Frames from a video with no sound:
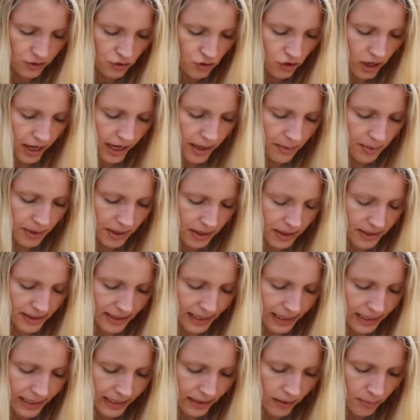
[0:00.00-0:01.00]
dry because
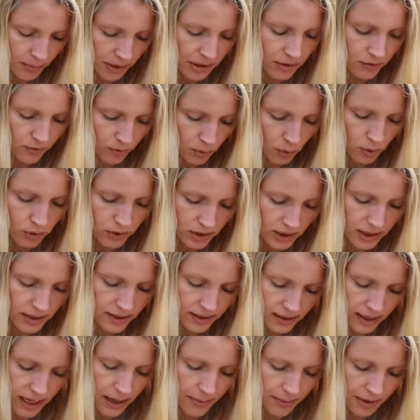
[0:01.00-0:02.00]
a little bit of water
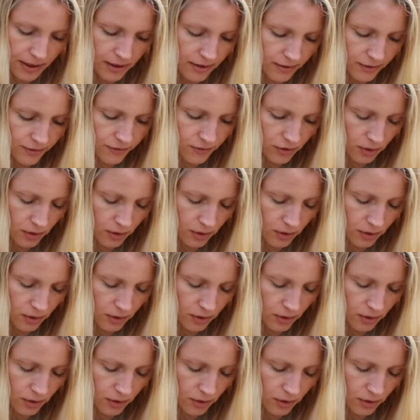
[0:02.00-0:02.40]
is coming